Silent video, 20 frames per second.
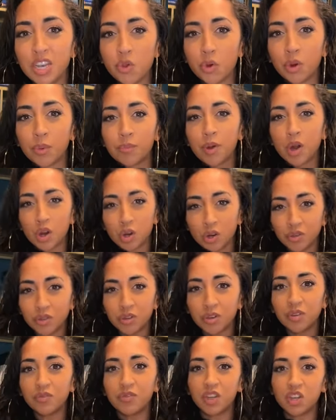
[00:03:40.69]
your
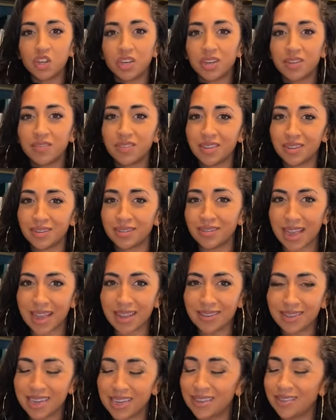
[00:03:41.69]
personal vision of
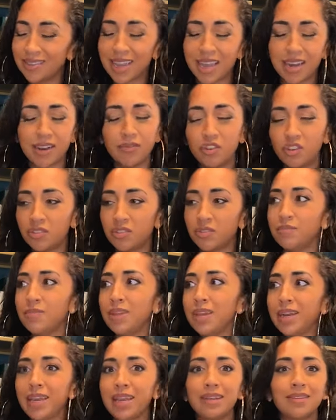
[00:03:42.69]
success instead of just
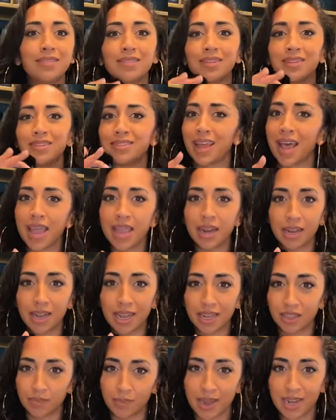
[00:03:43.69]
meeting societal
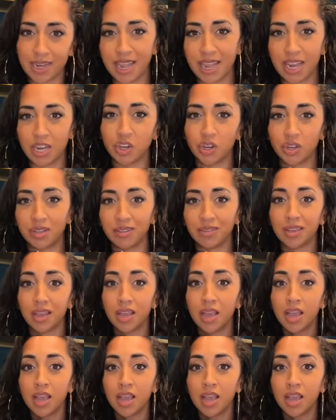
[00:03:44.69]
expectations.